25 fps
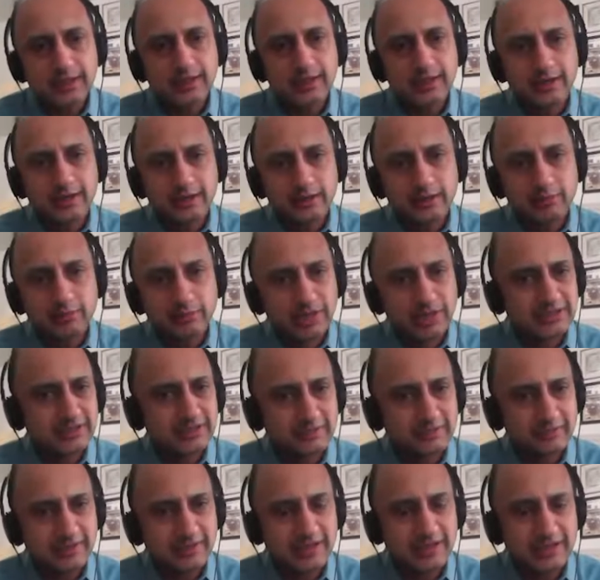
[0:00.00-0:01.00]
Uh, but
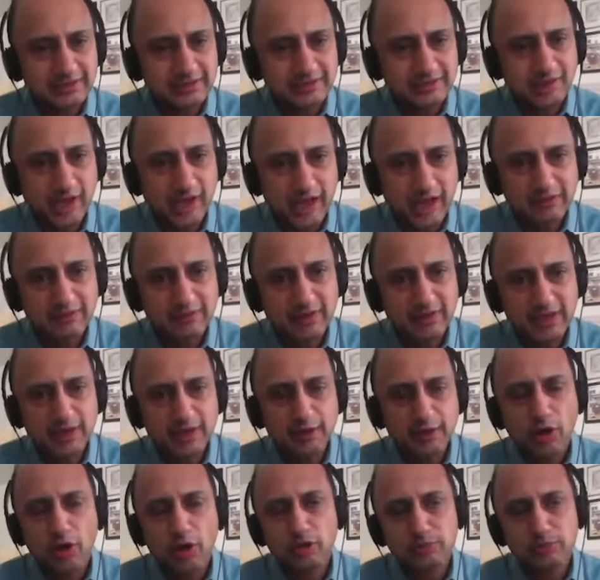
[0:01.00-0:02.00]
the way thriving
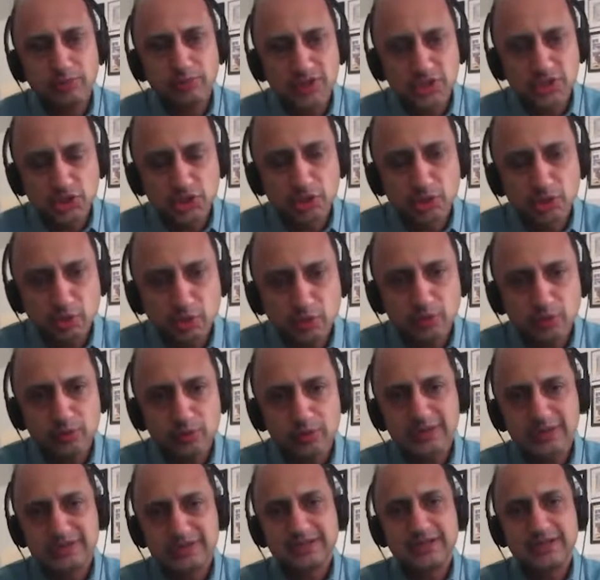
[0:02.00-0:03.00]
economies grow
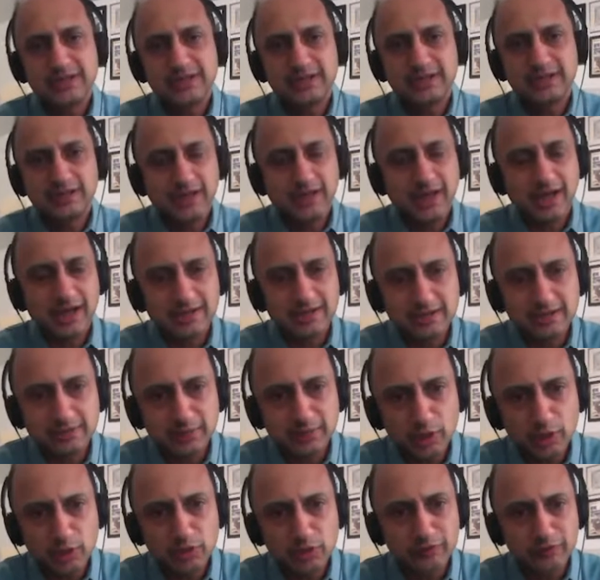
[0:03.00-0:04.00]
is that a large
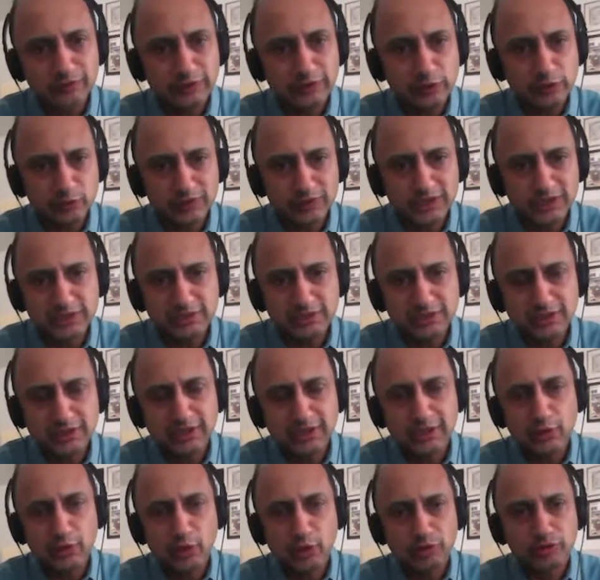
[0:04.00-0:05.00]
amount of innovation
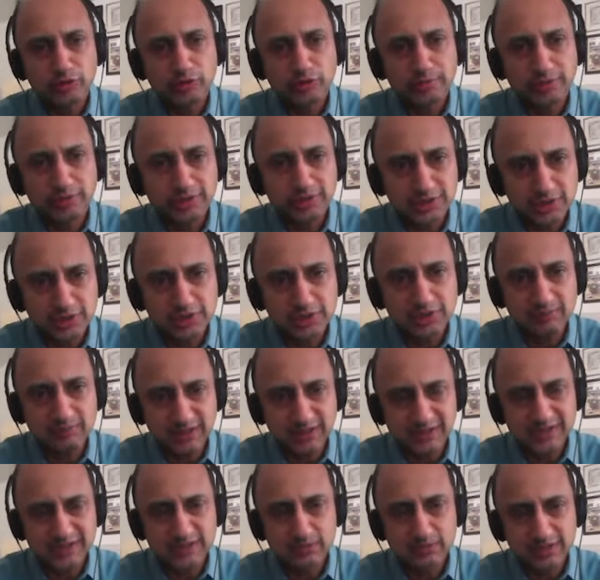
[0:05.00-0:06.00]
and entrepreneurship
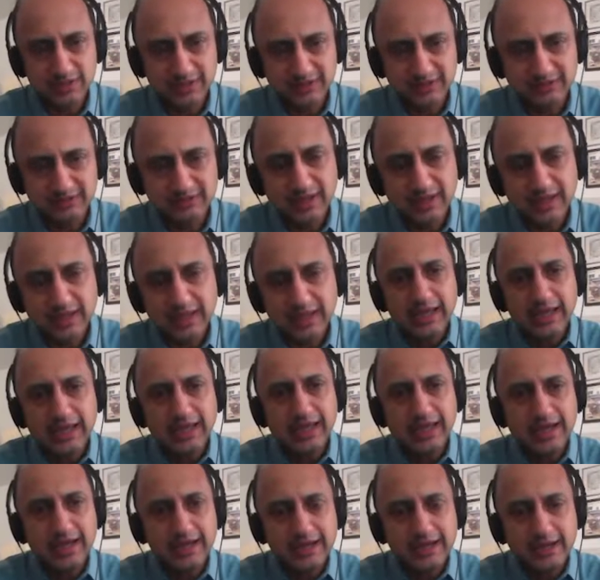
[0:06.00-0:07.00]
takes place.
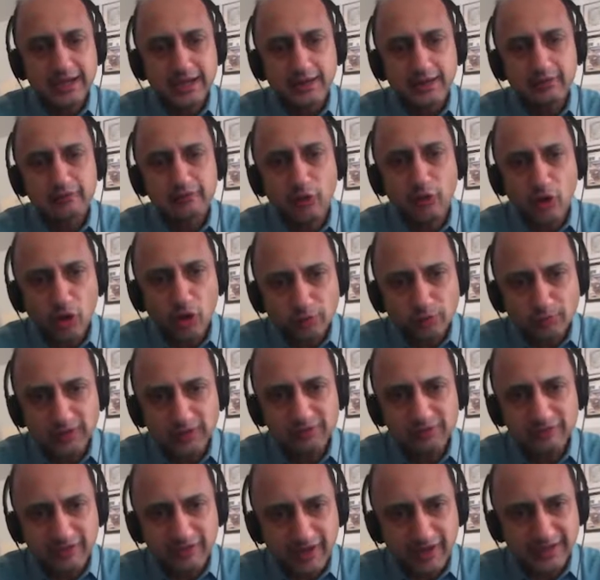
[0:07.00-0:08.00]
And
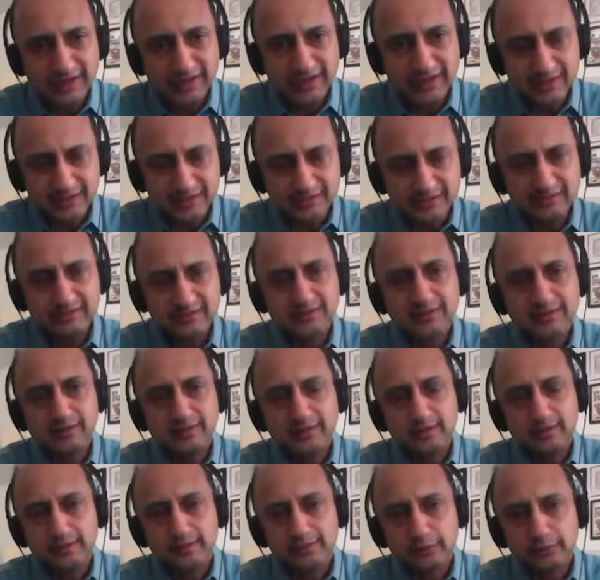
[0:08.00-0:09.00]
formal finance
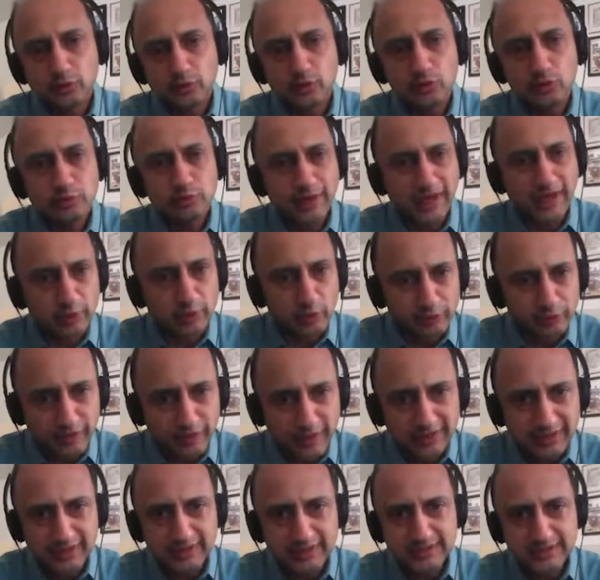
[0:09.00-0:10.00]
uh, through
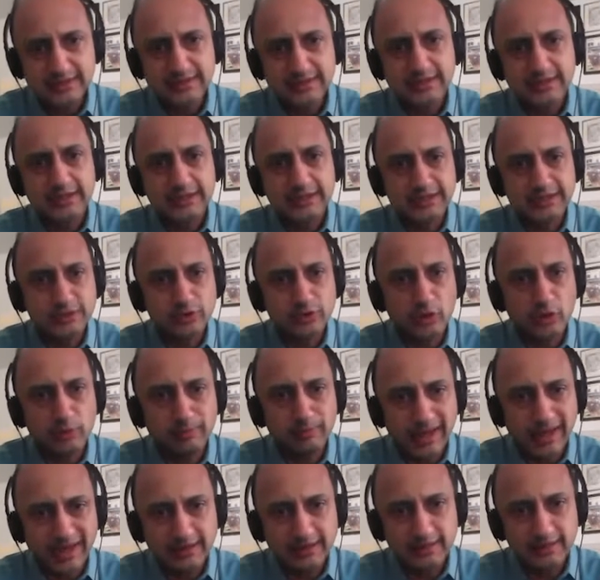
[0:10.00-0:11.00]
microfinance credit or
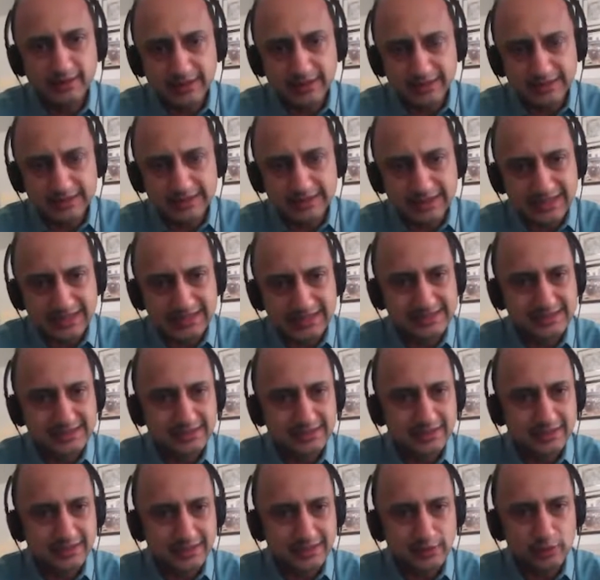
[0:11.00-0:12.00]
bank credit has a
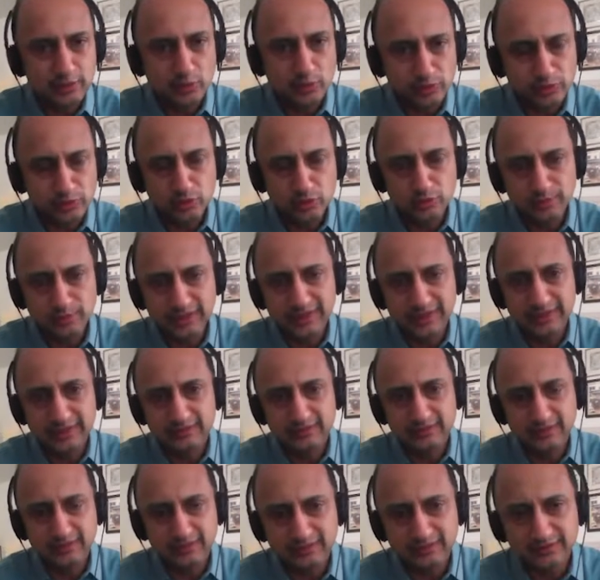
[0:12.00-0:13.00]
key role to play
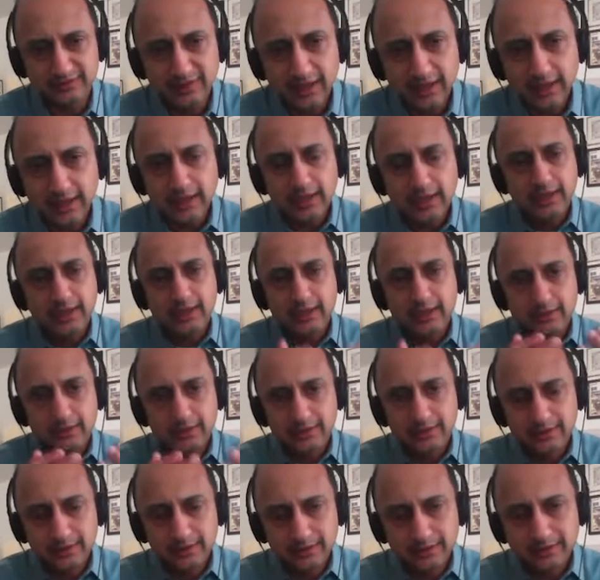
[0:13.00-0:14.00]
in this.
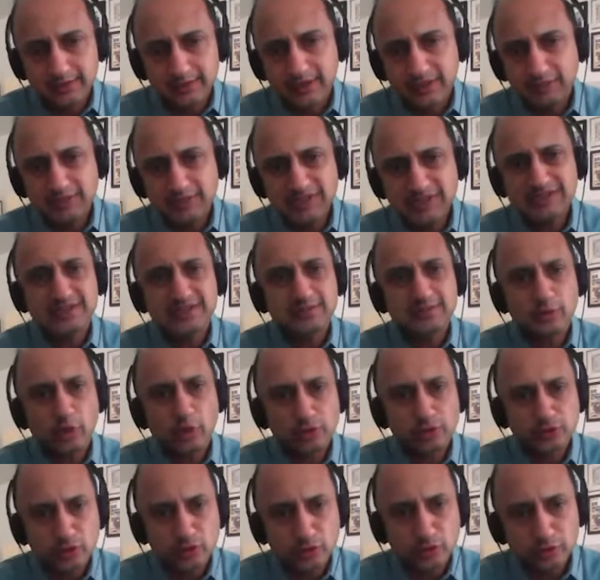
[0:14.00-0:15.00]
Uh, let me just
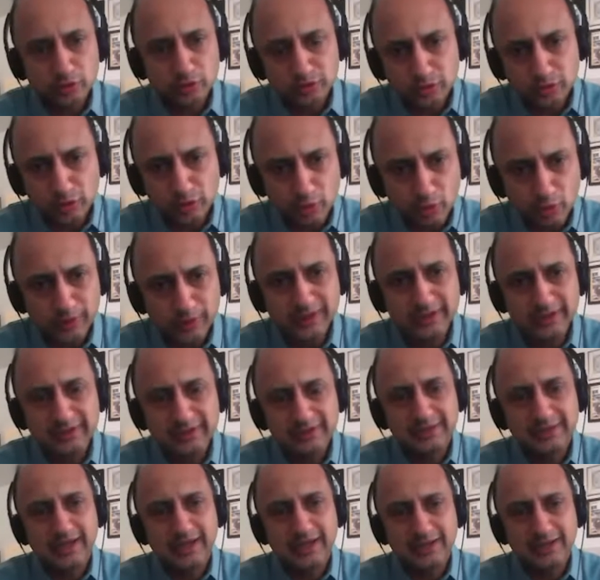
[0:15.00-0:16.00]
also throw
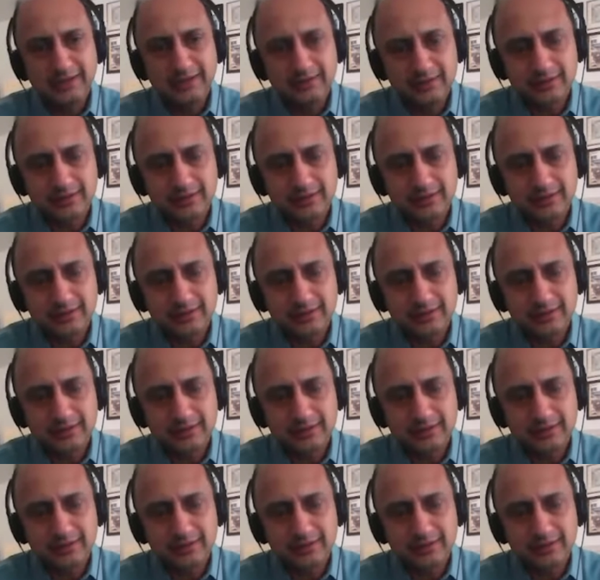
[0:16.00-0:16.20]
in that